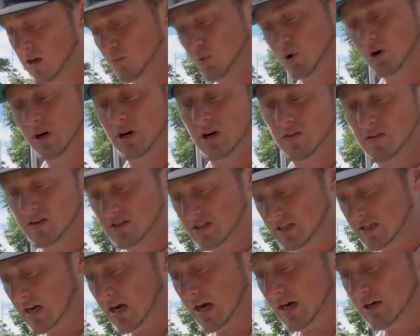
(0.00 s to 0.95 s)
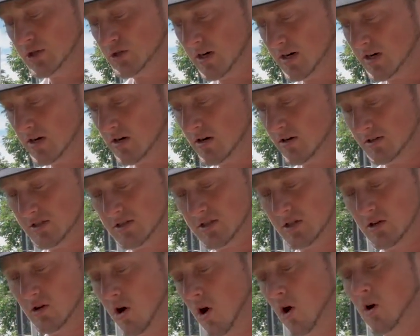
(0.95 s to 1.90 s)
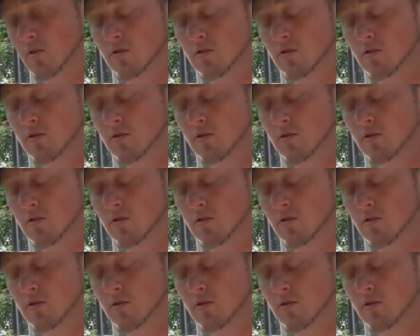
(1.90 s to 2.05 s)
put it in the dehydrator until all